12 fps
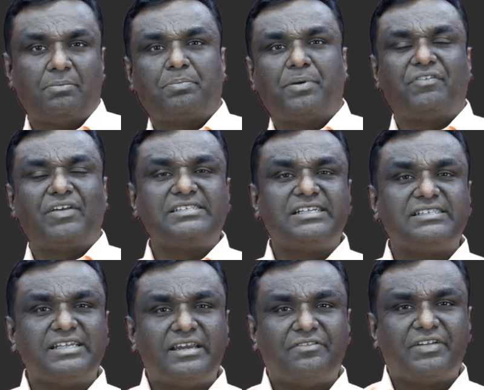
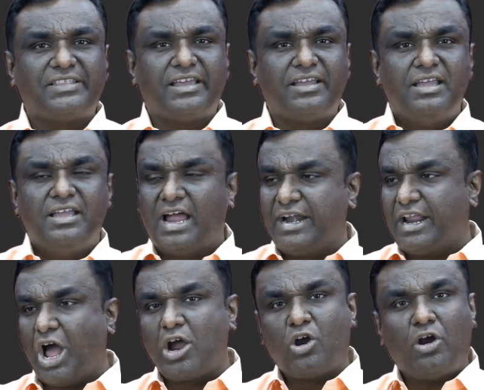preferences and everything, and
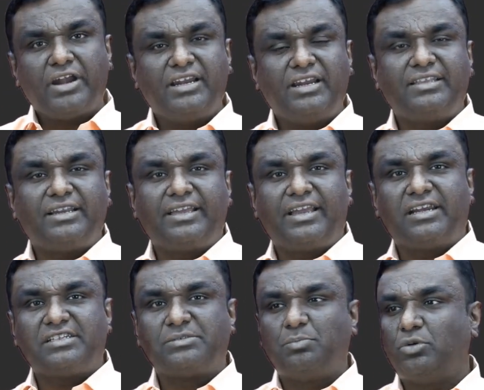accordingly the
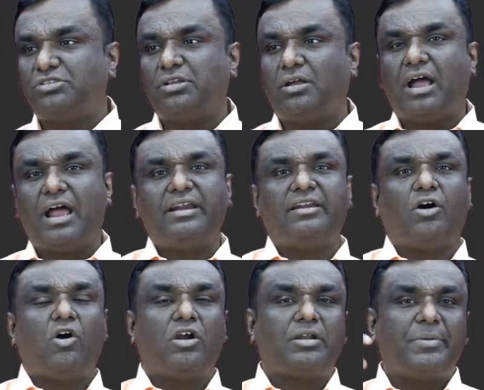ticket is booked and
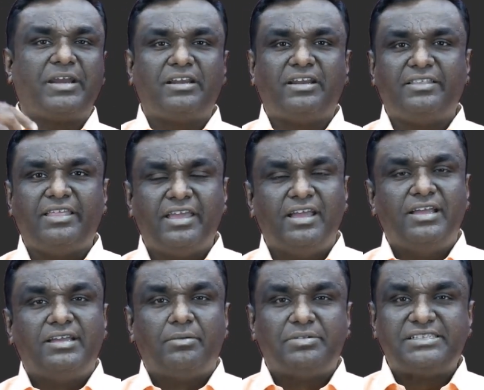automatically the
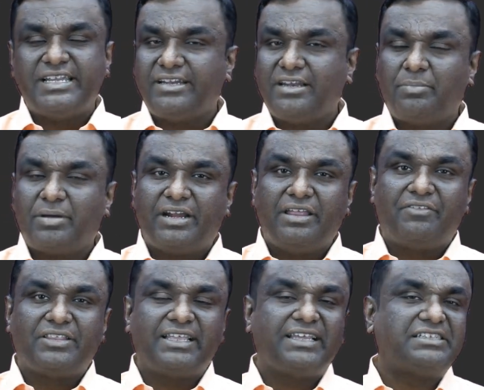seat number and
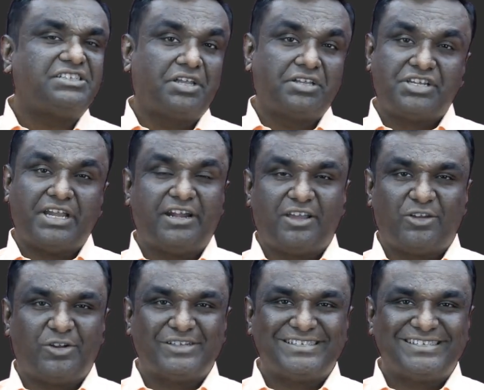everything is shared
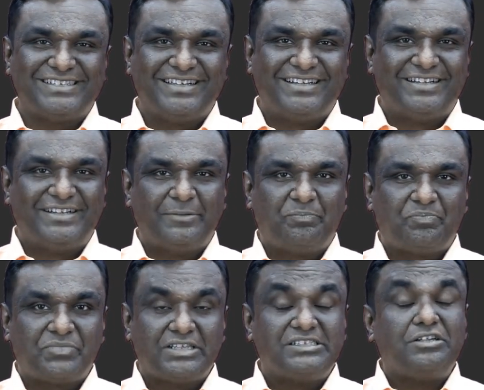across.
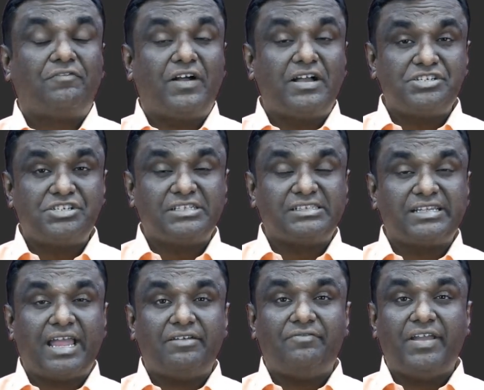So functions
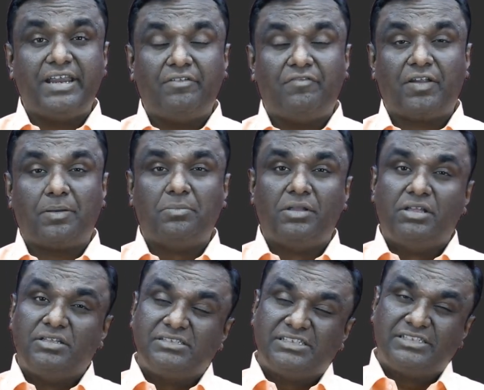can vary from
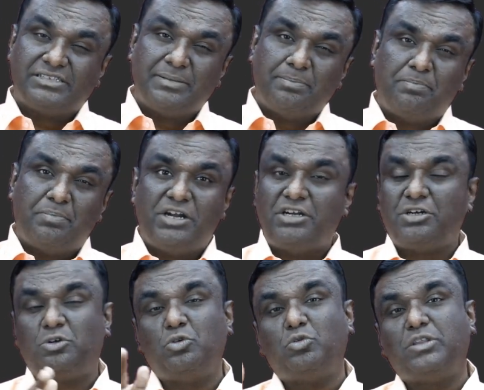simple
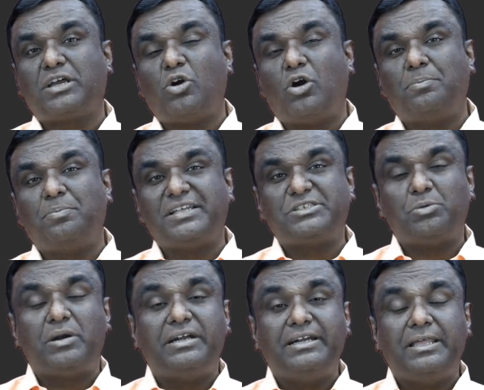to the complex
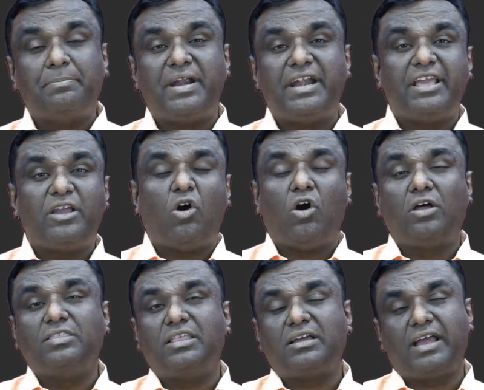one depending
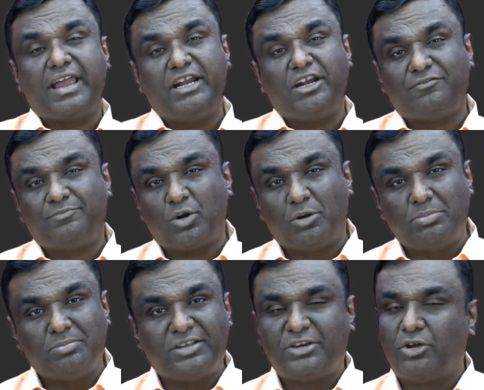on the kind of
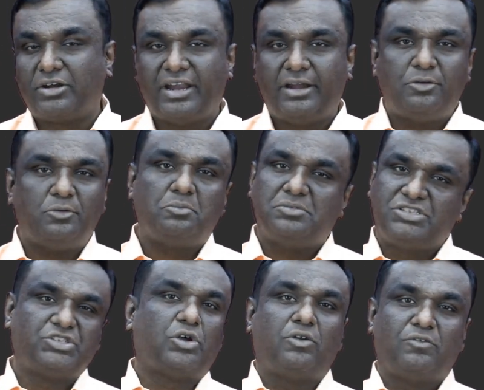problem that you are trying to
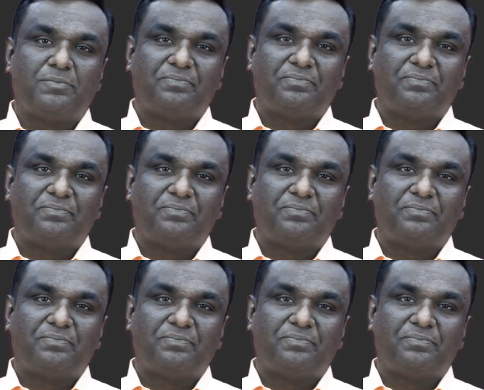solve.